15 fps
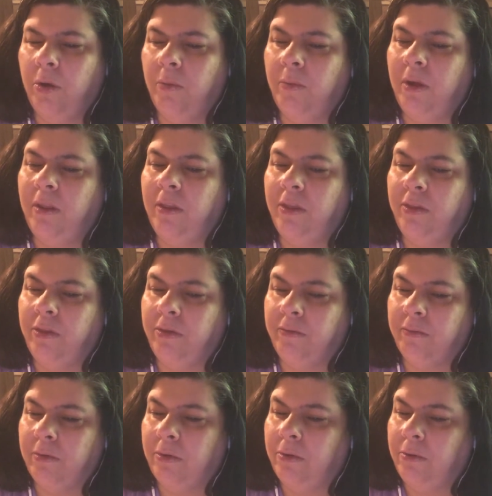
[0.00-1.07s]
When
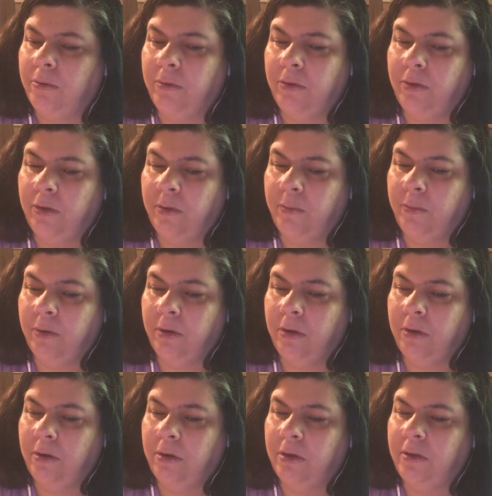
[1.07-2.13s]
through the
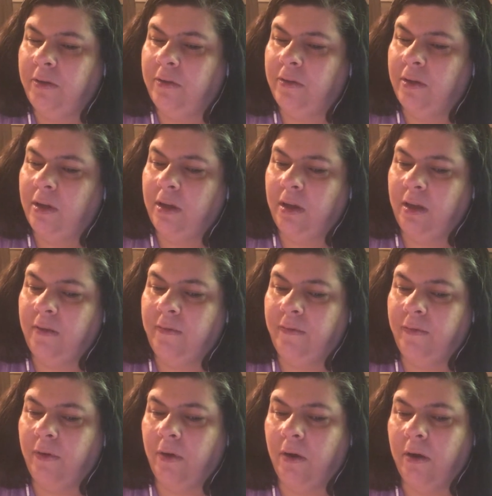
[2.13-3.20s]
woods and
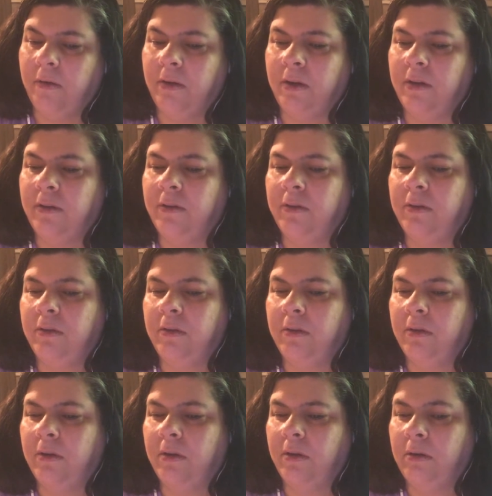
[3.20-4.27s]
forests,
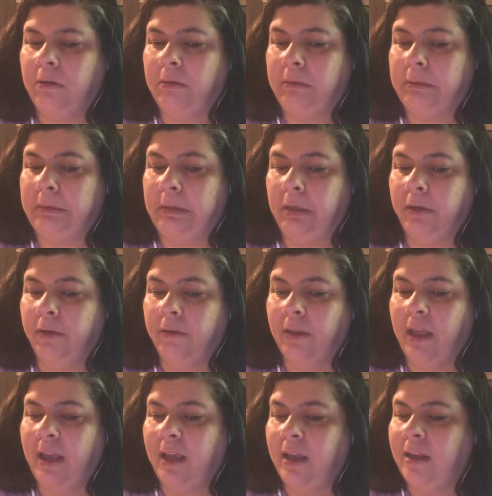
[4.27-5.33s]

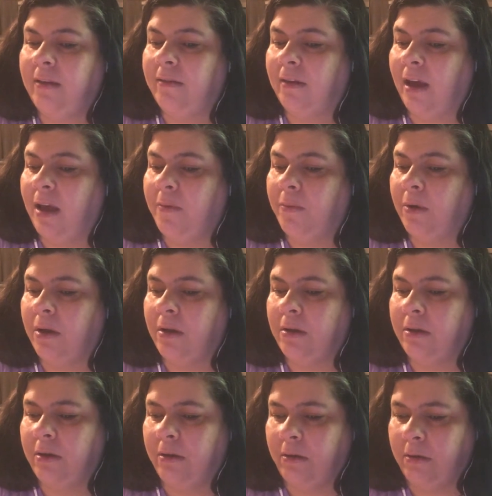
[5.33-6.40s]
glades I
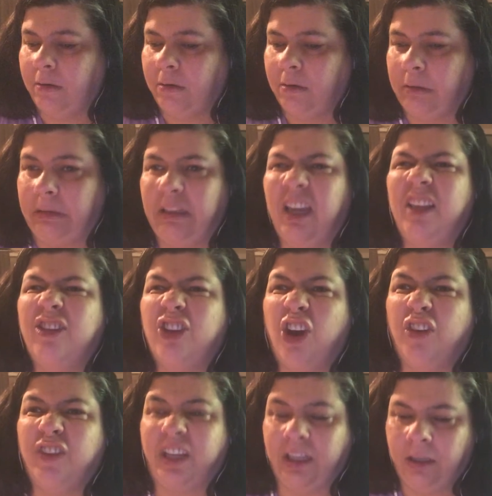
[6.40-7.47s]
wander,
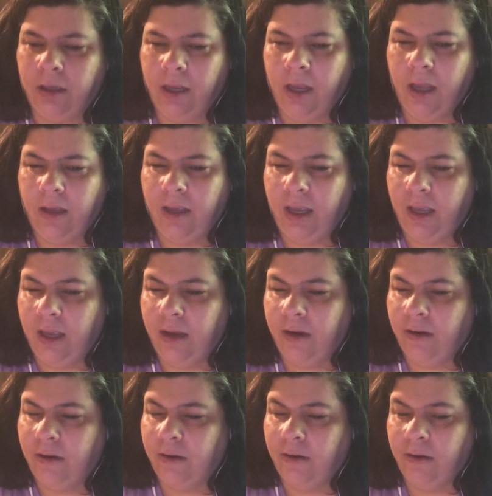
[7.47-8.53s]
sorry,
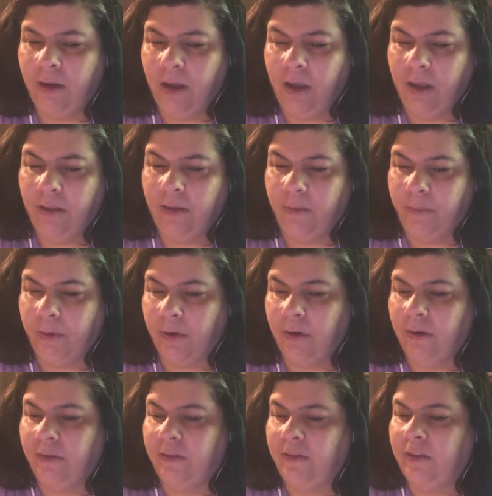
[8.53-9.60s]
hear the
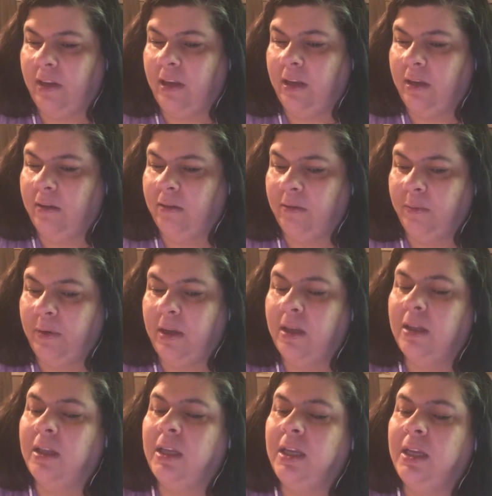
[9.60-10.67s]
birds sing
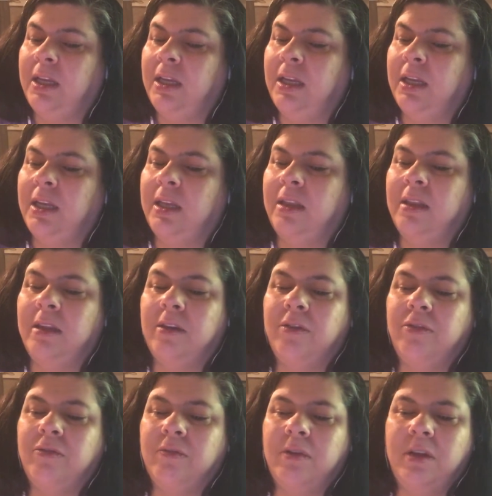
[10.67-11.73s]
sweetly in the
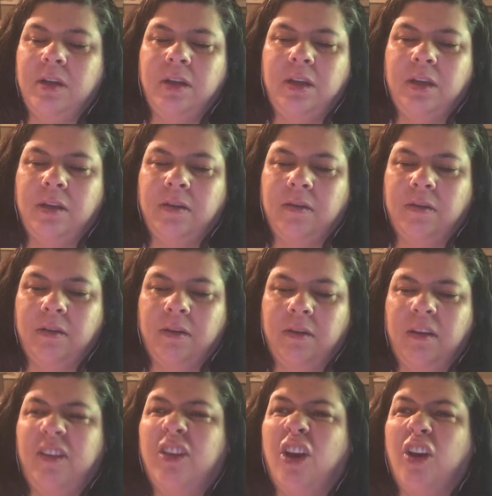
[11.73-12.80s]
trees,
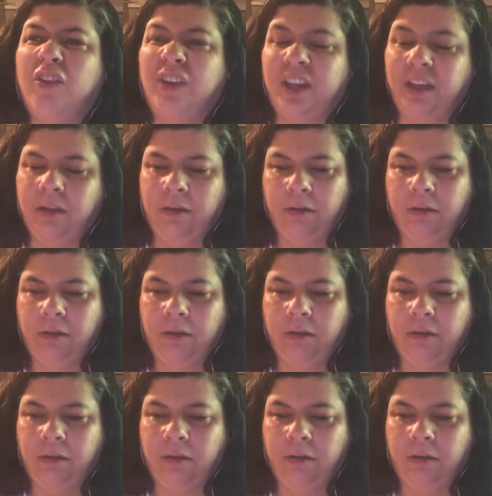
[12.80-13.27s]
sorry.